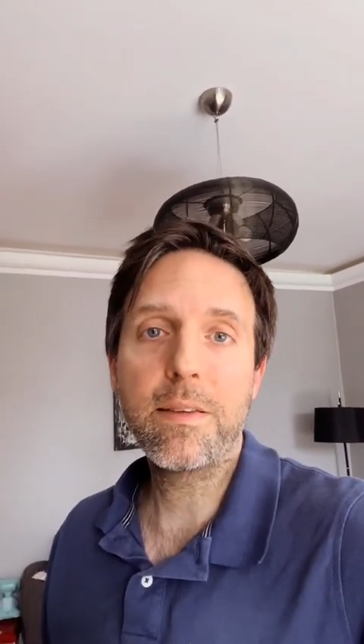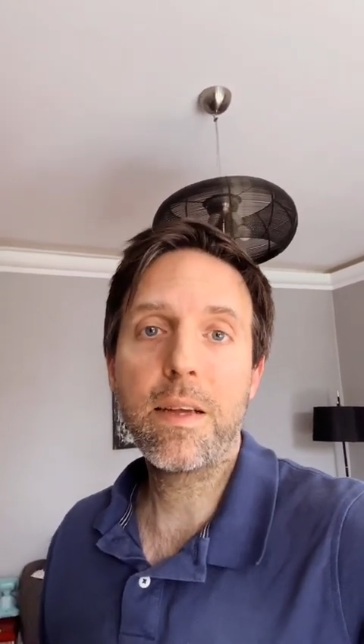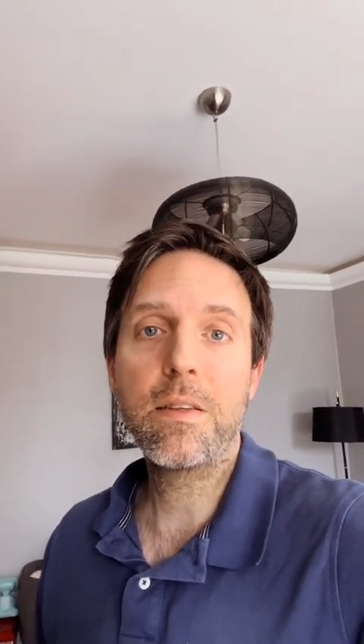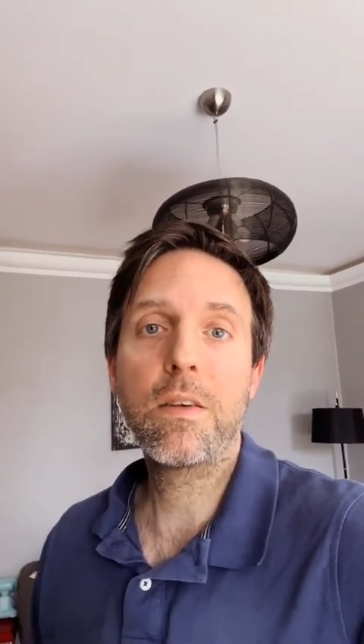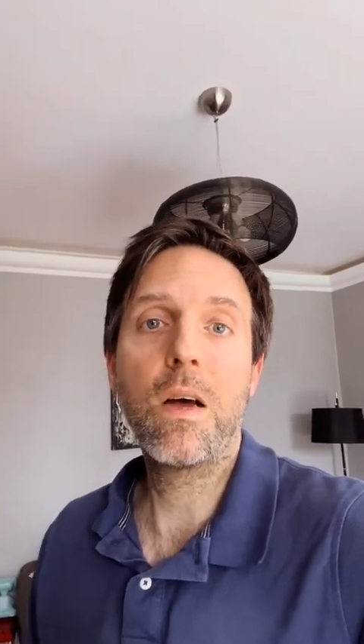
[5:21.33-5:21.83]
in
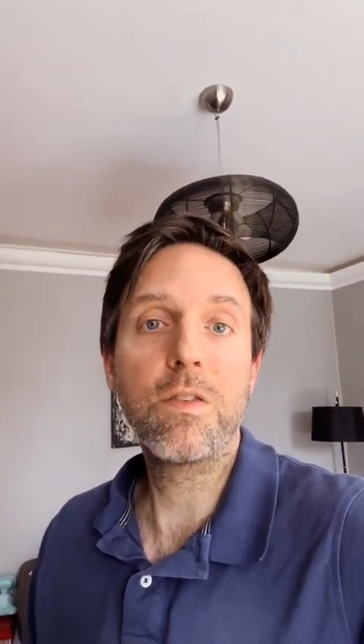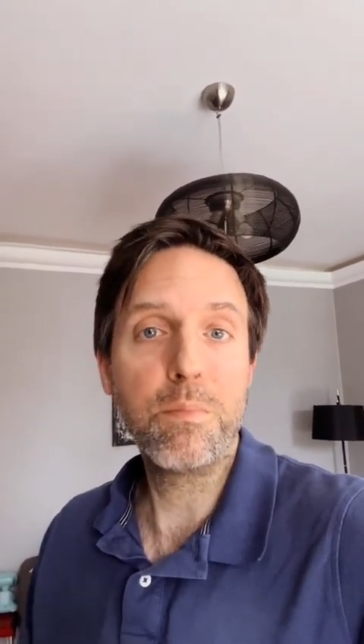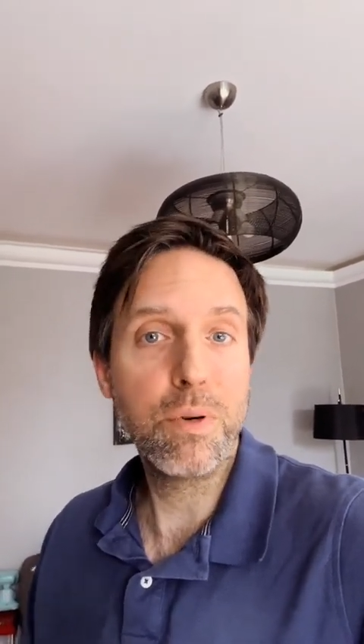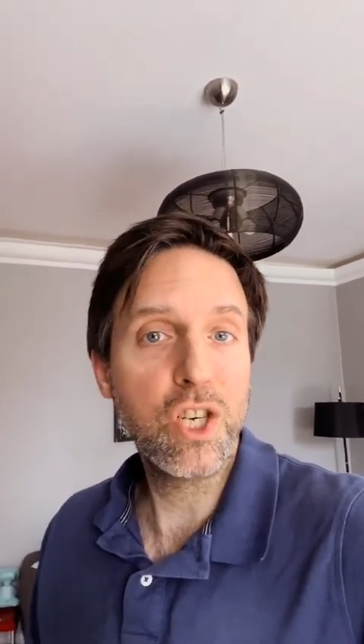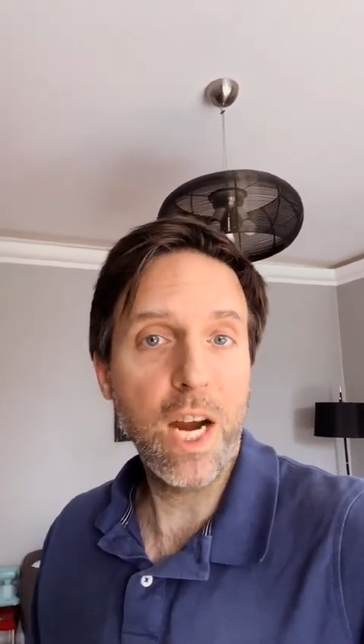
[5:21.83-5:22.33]
terms of
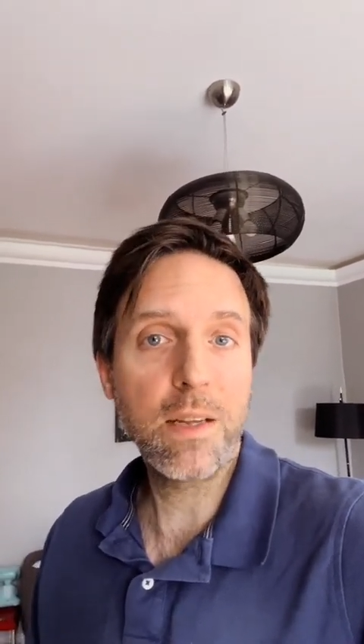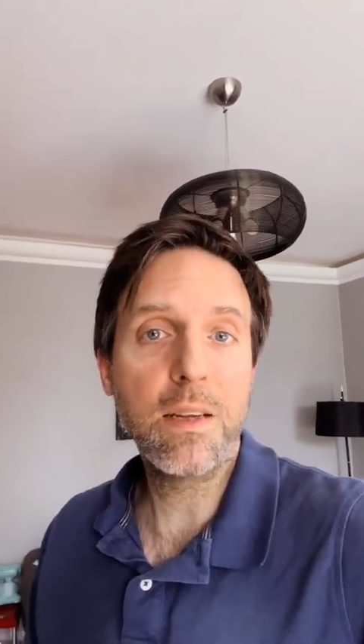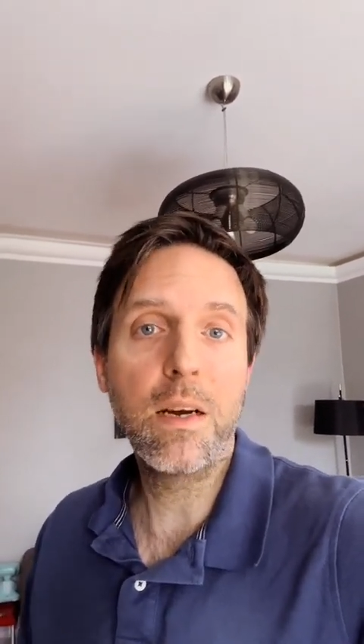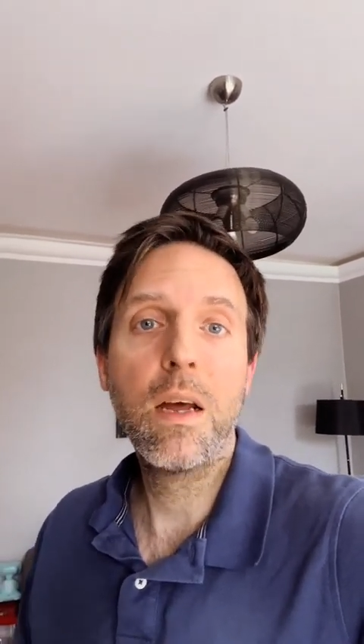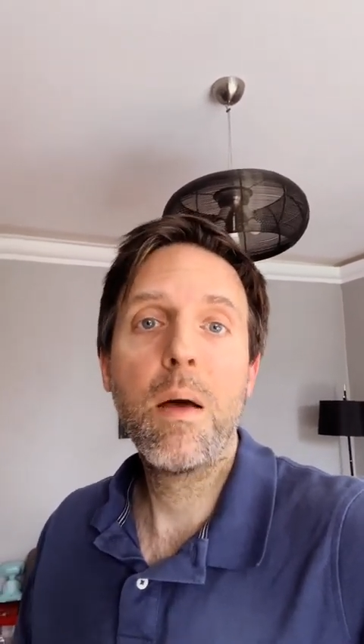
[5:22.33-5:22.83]

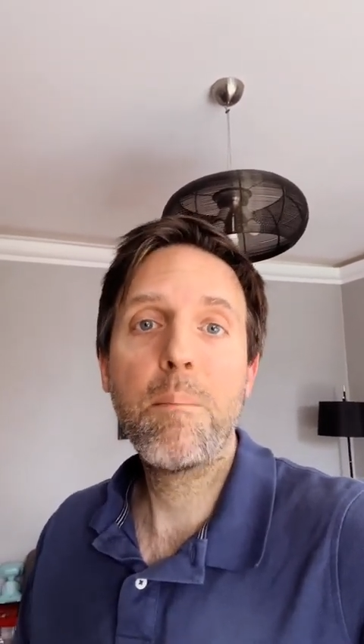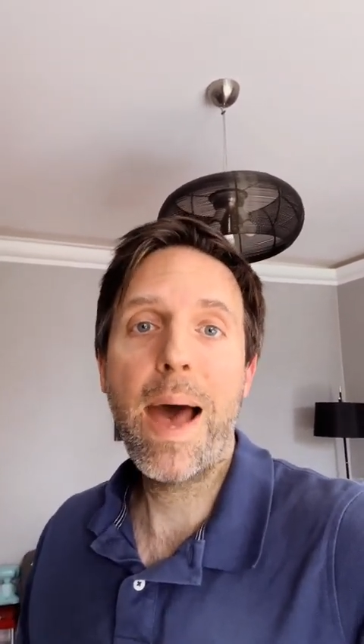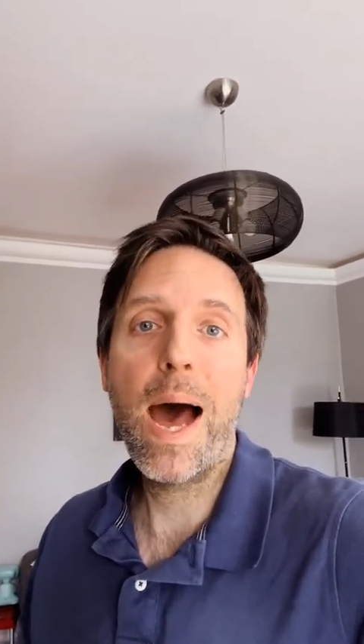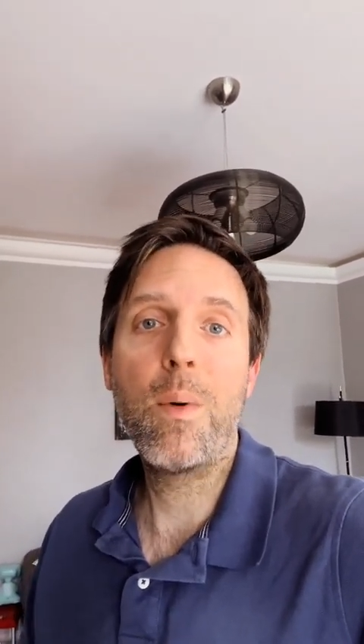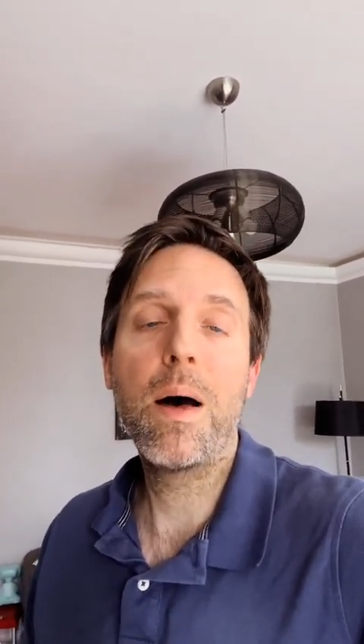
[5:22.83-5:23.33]
projecting
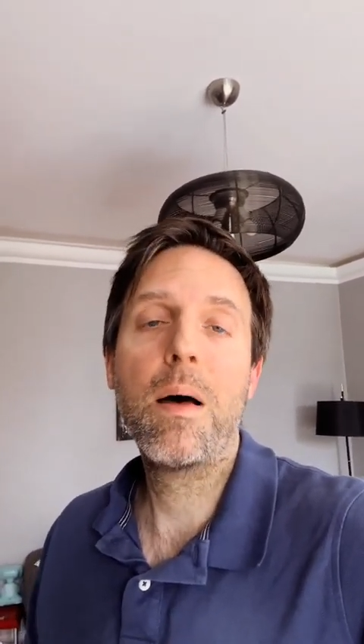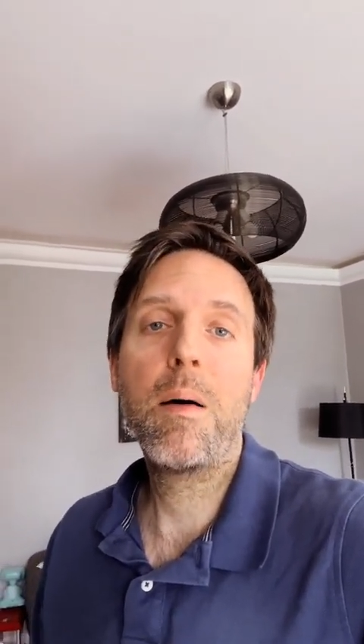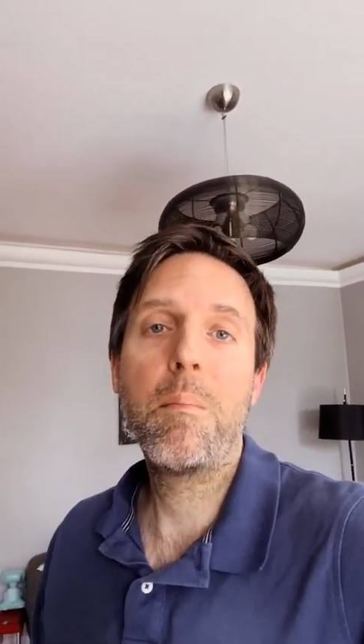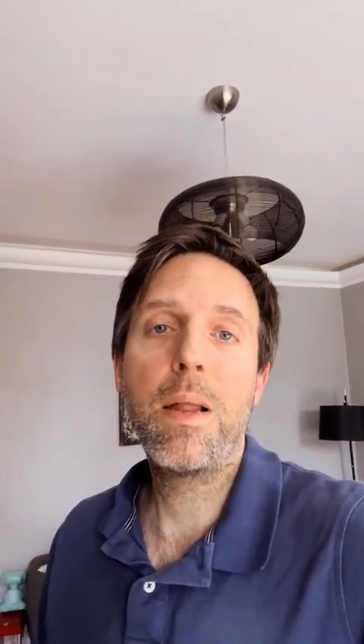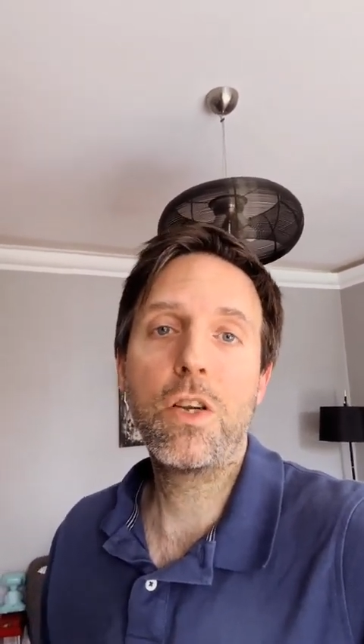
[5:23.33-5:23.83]
power
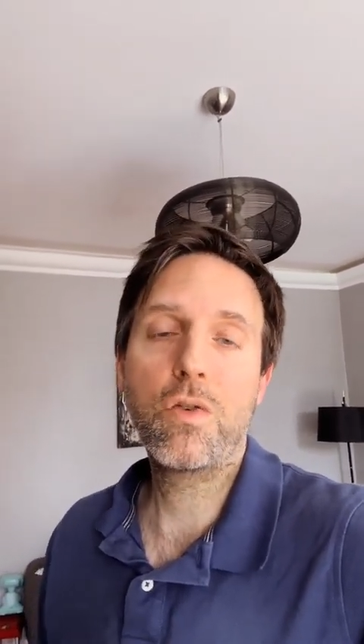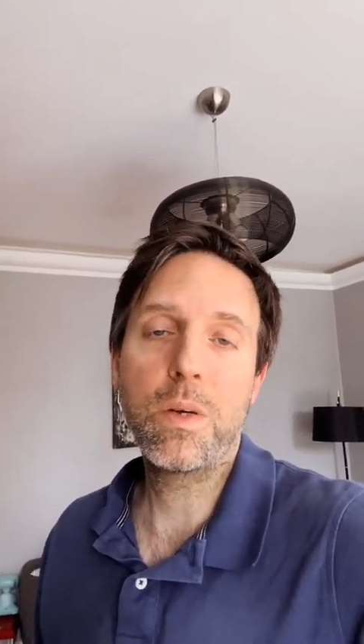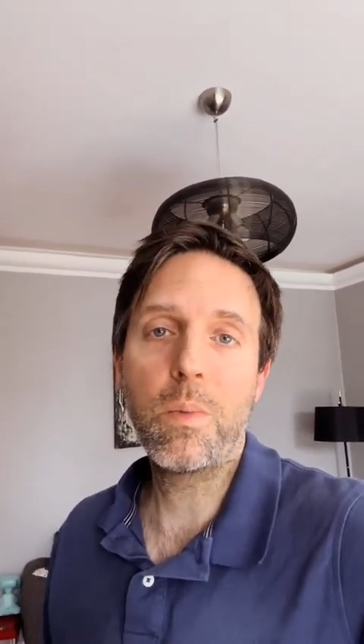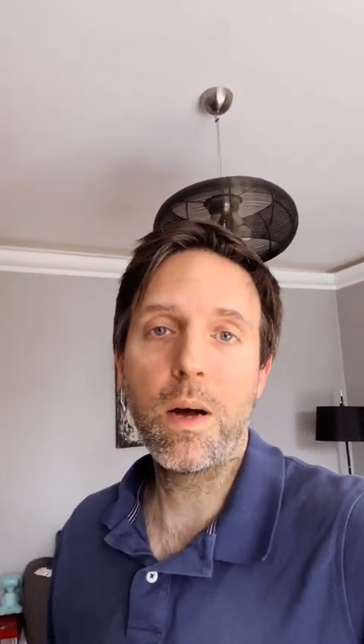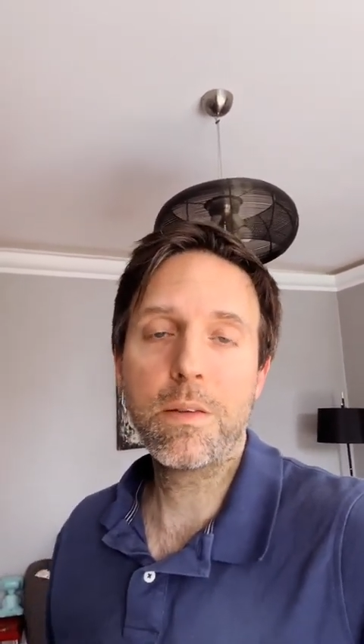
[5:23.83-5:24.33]

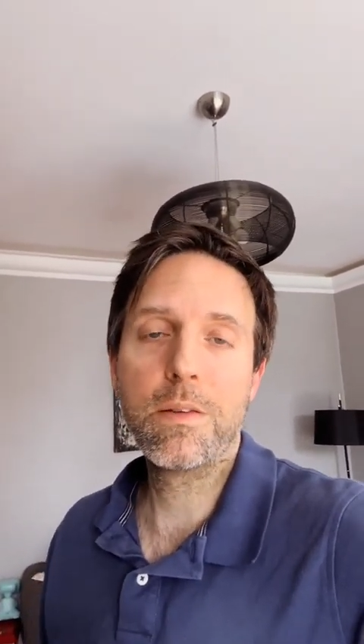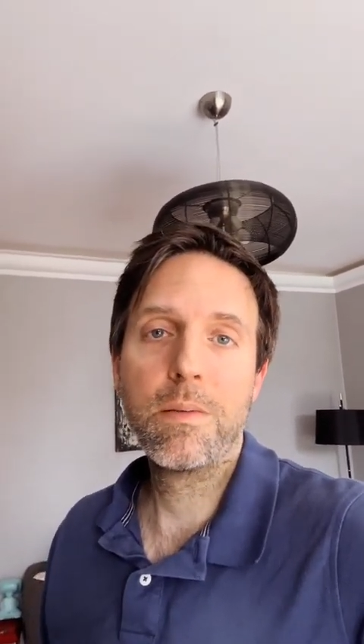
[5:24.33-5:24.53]
military-wise.